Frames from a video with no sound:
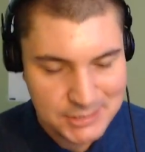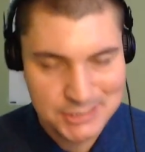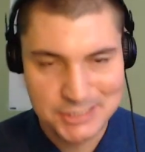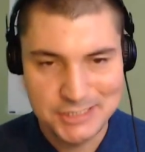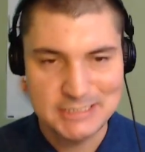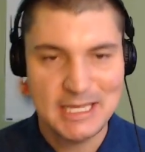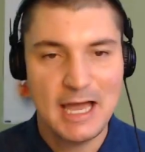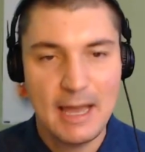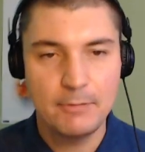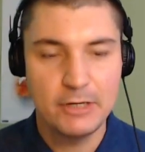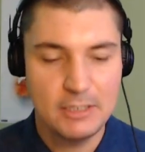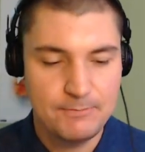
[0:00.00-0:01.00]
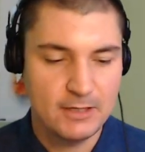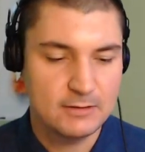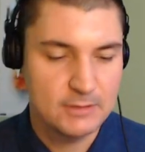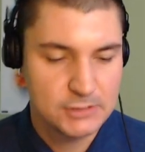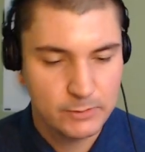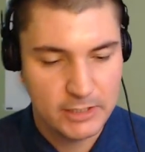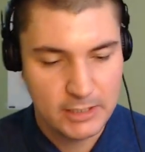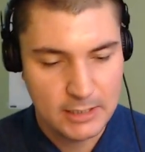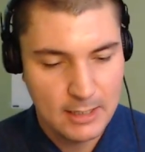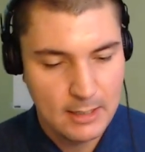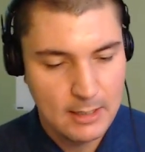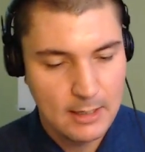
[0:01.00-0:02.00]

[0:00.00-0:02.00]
This is the top money pick this week: